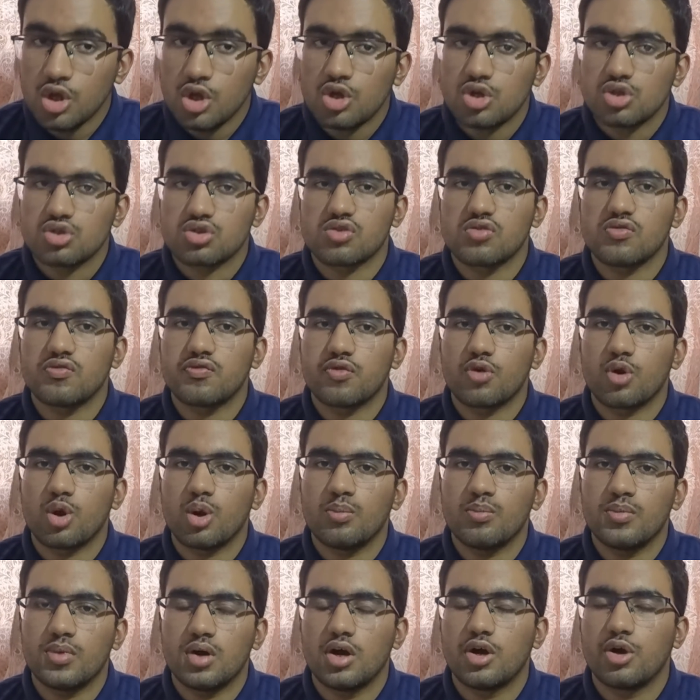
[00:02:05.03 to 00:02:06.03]
So
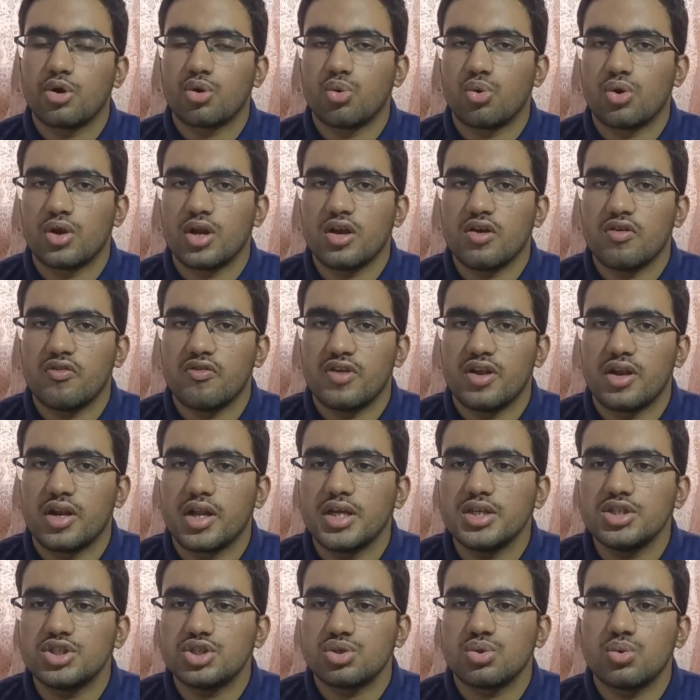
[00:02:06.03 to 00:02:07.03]
from a rural
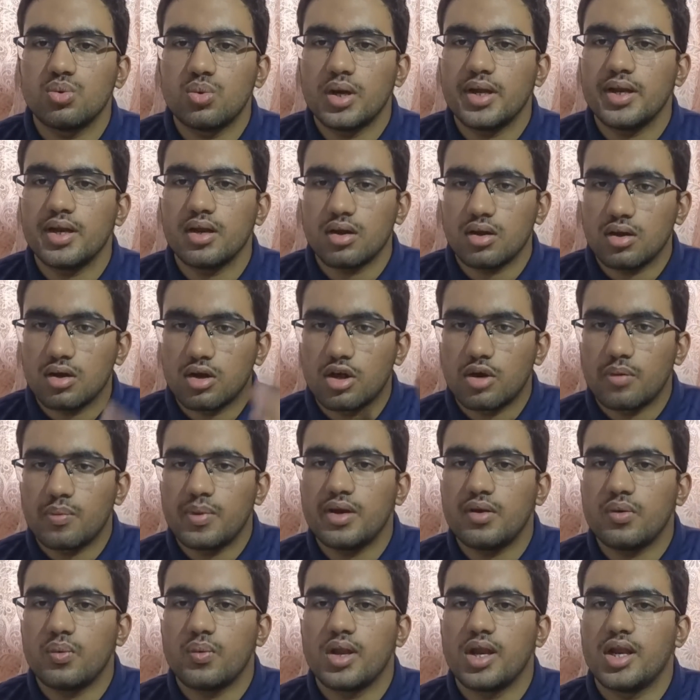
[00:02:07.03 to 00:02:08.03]
village to an
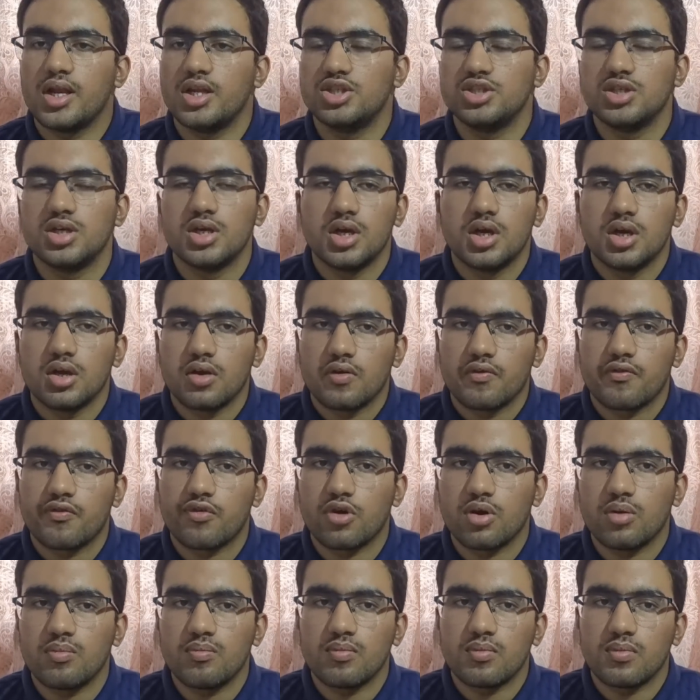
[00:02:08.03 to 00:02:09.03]
urban village,
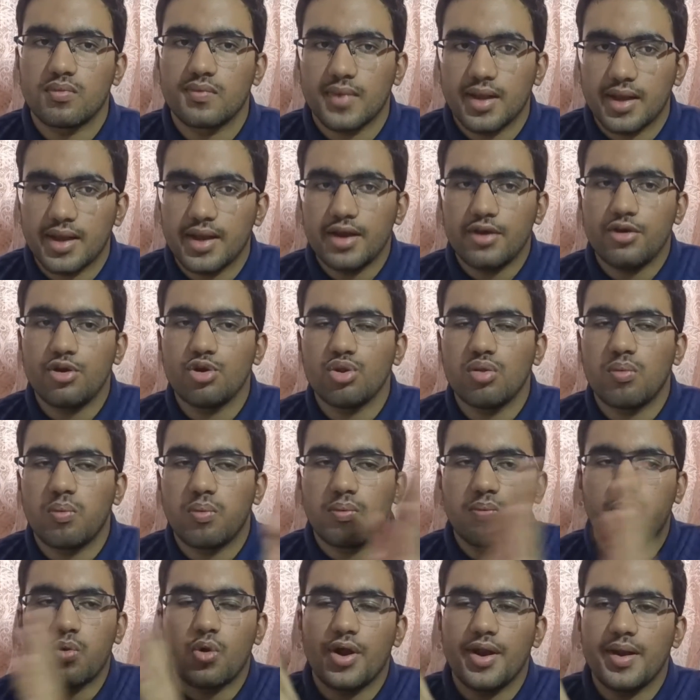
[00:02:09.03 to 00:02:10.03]
from A to
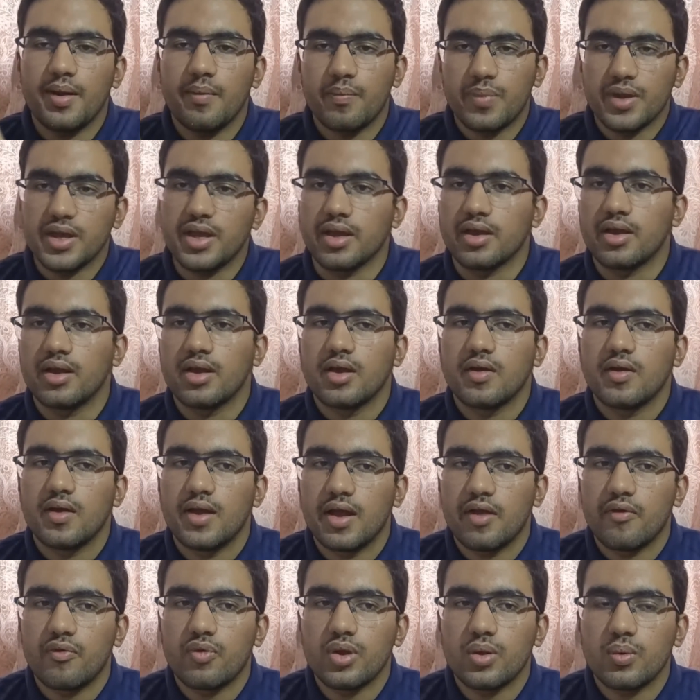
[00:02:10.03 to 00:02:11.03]
point B,
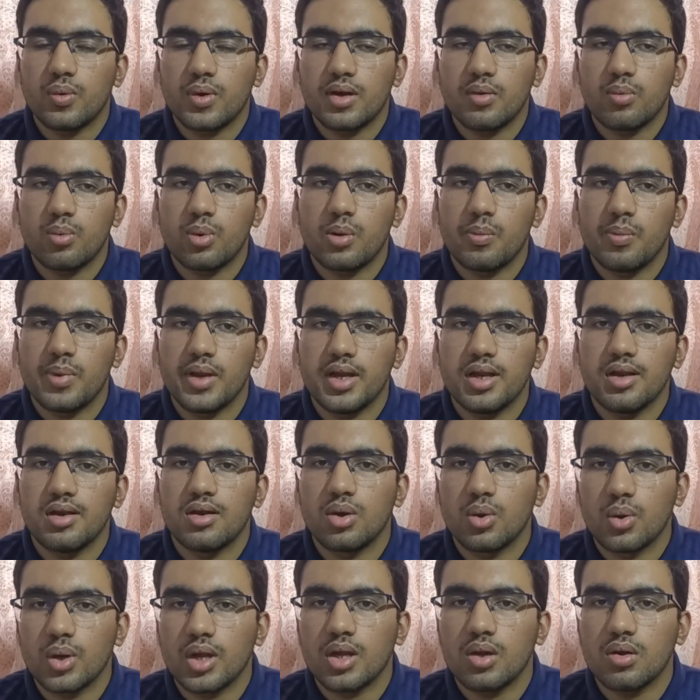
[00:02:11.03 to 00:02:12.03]
everyone would be
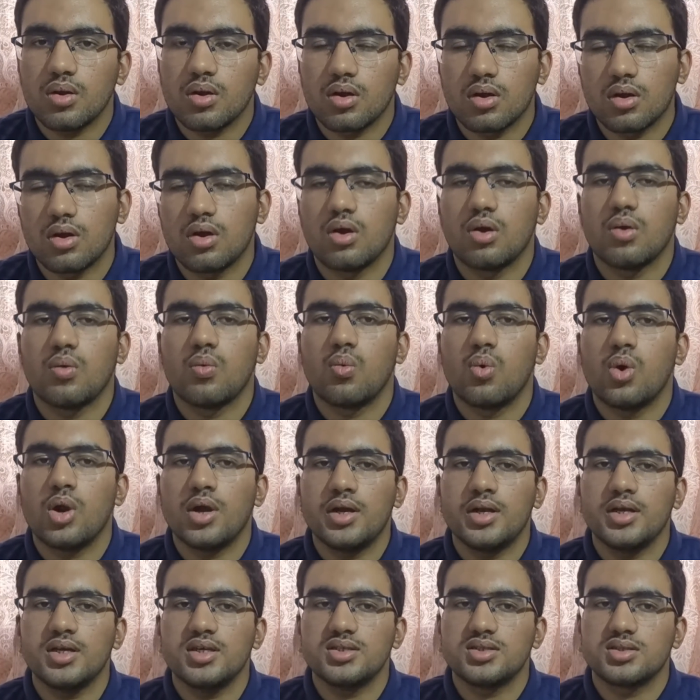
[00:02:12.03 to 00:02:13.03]
knowing
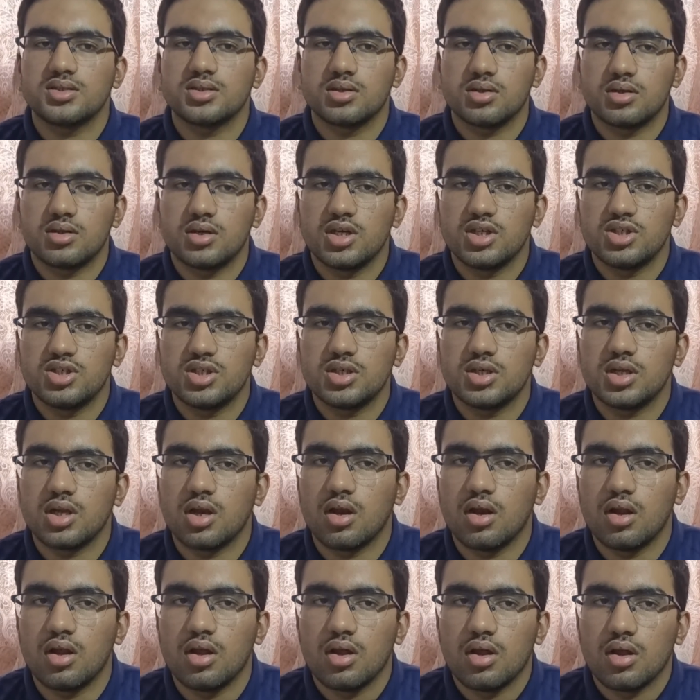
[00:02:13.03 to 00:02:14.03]
what is digital
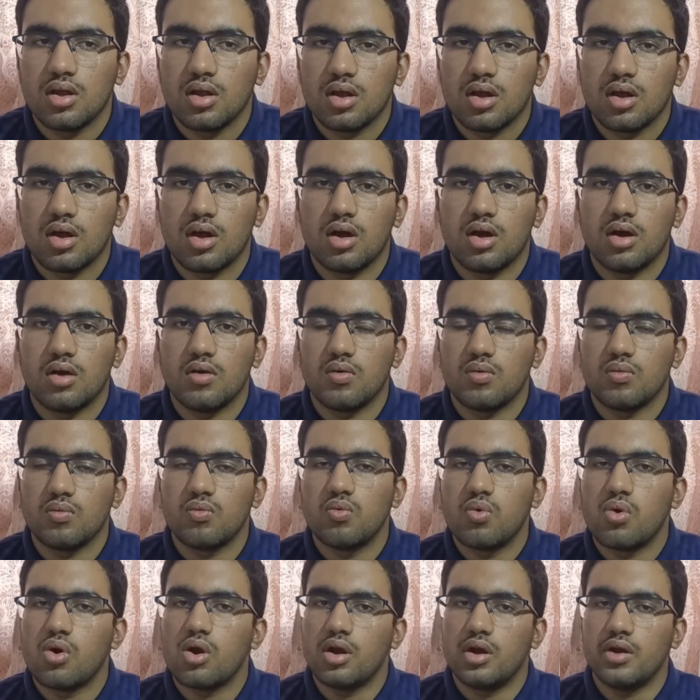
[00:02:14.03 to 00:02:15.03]

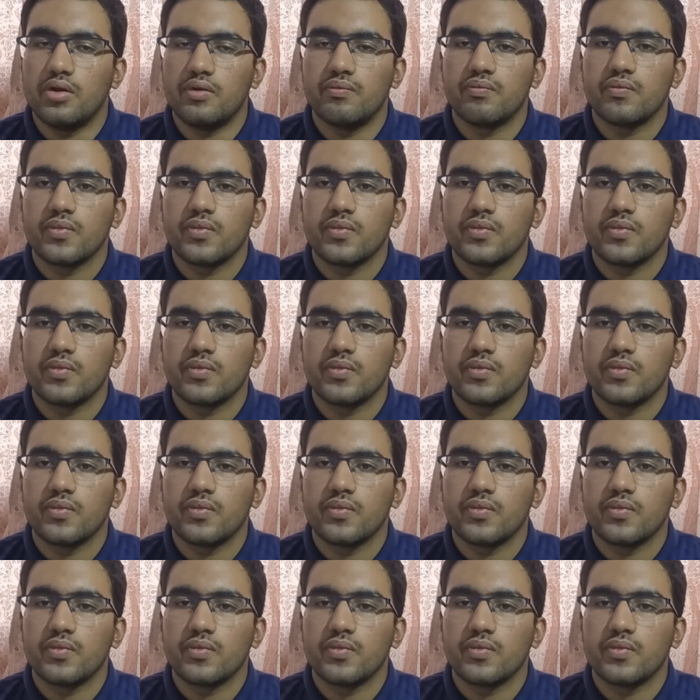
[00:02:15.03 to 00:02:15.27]
world.